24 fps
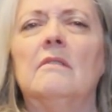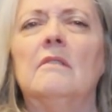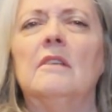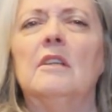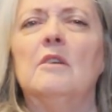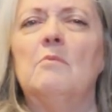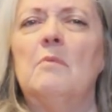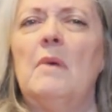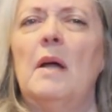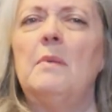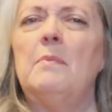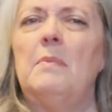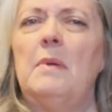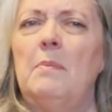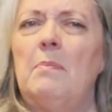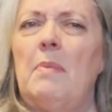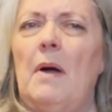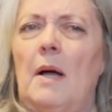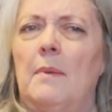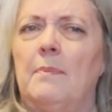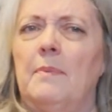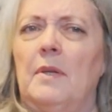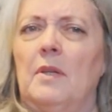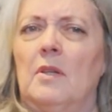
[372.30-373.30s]
it might be
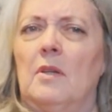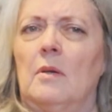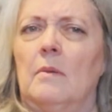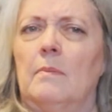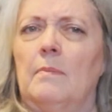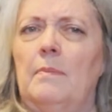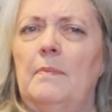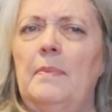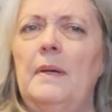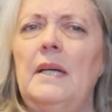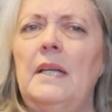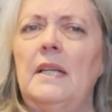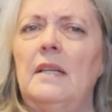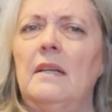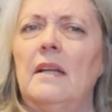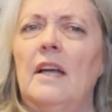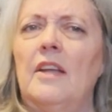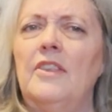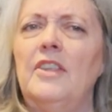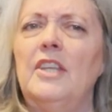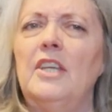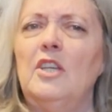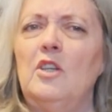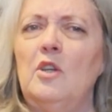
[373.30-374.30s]
popular, but
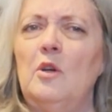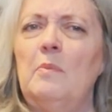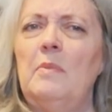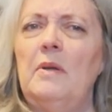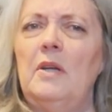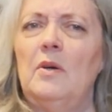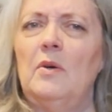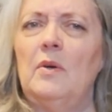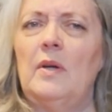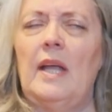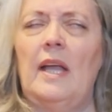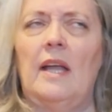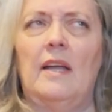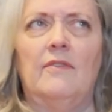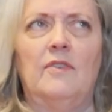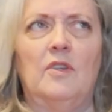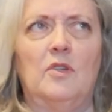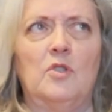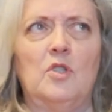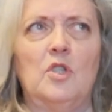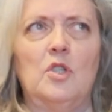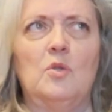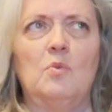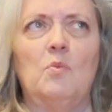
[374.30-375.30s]
I think you'll be okay if
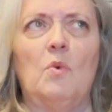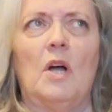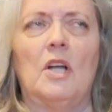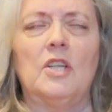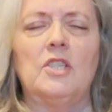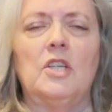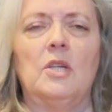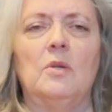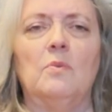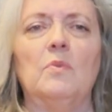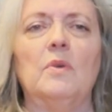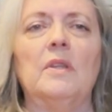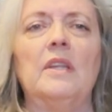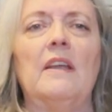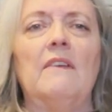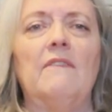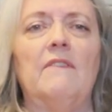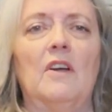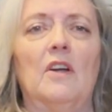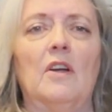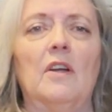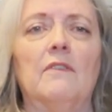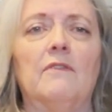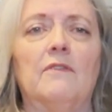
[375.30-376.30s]
you're just watching when they
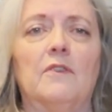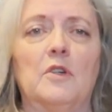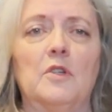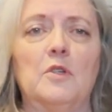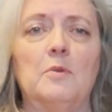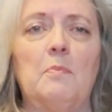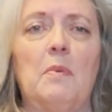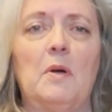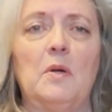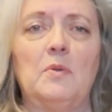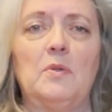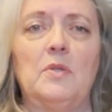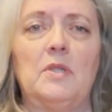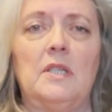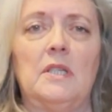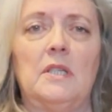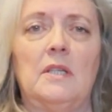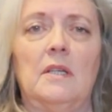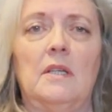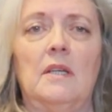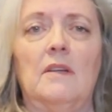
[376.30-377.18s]
very first post it.